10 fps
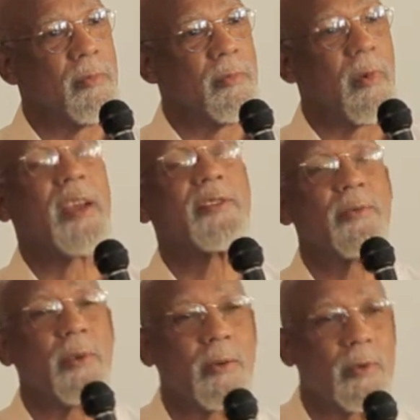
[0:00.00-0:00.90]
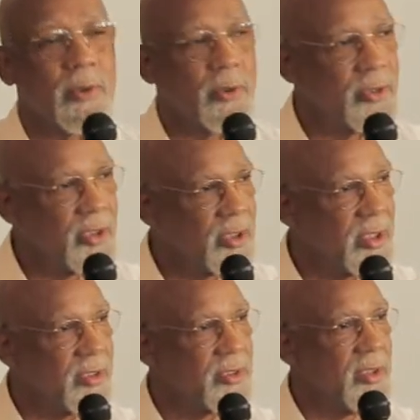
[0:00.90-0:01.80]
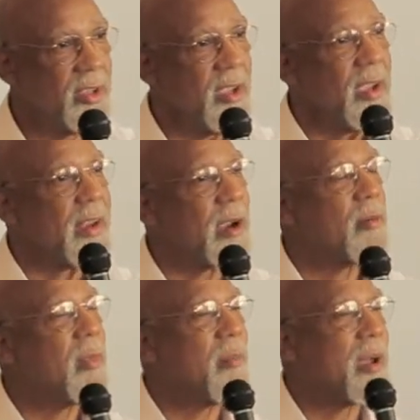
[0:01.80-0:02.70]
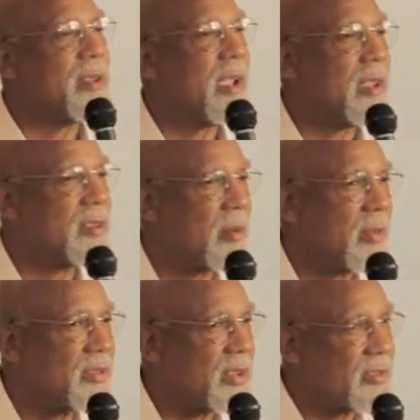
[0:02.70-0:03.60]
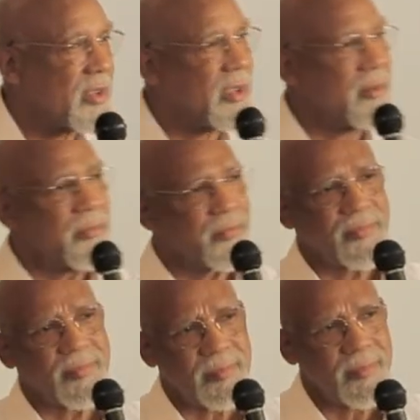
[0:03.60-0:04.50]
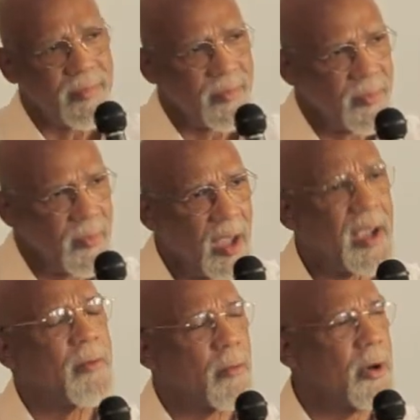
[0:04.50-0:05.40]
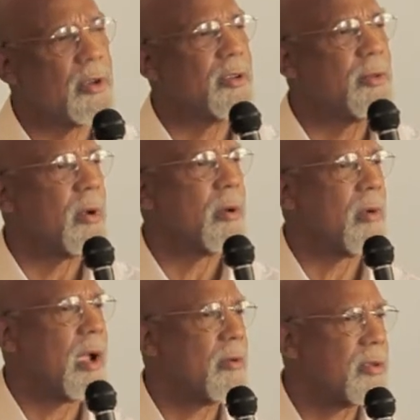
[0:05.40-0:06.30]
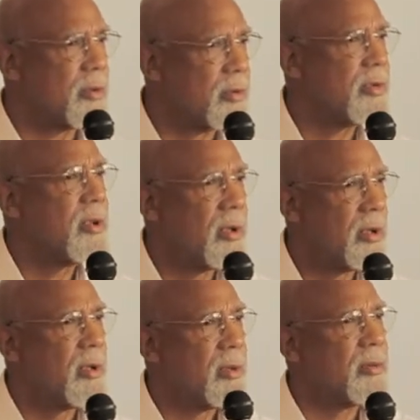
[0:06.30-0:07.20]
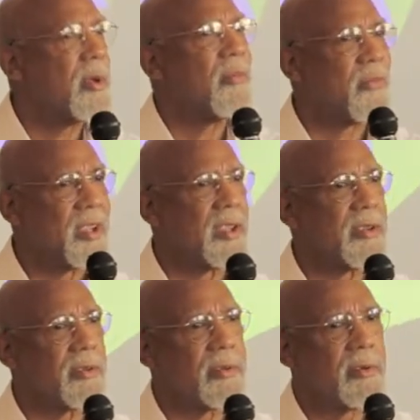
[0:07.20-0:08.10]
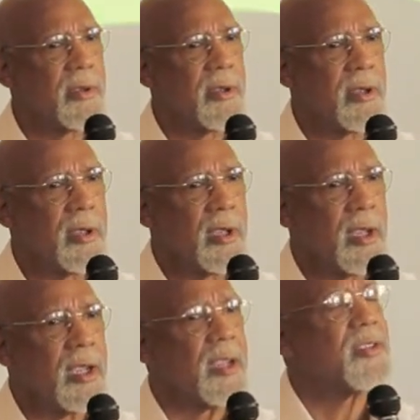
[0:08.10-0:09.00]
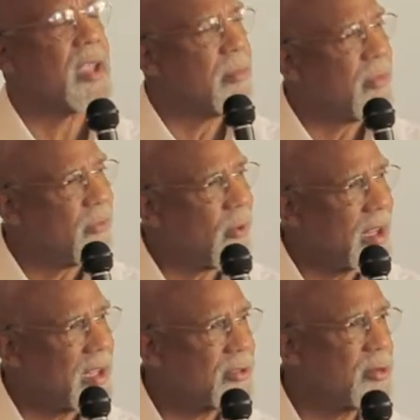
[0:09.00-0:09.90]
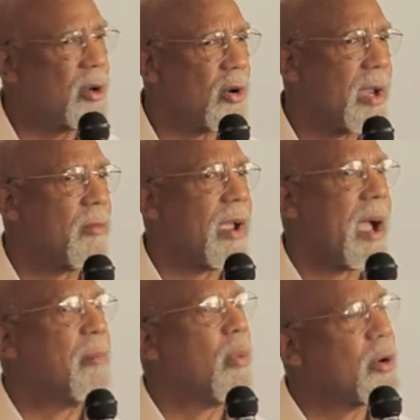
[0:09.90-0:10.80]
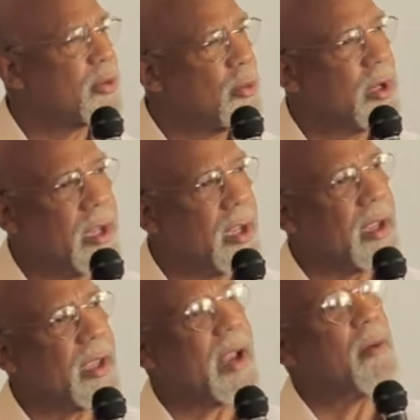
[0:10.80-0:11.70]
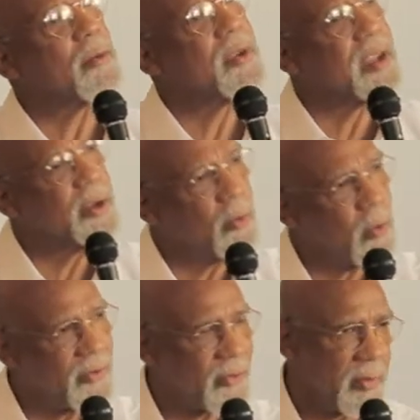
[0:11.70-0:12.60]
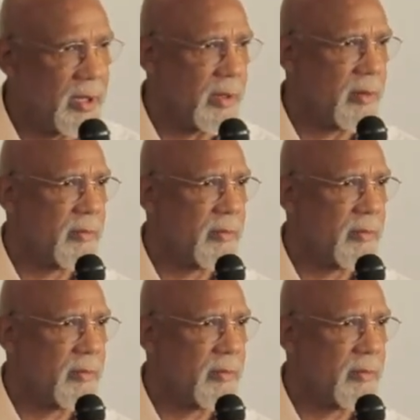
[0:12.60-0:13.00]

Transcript: Why is he running with those junkies?" And I remember my dad telling me, he said, "Son, I got worried that you run around with those dope fiends." He said, "Before I let you go that way, I brought you here and I will take you away from here.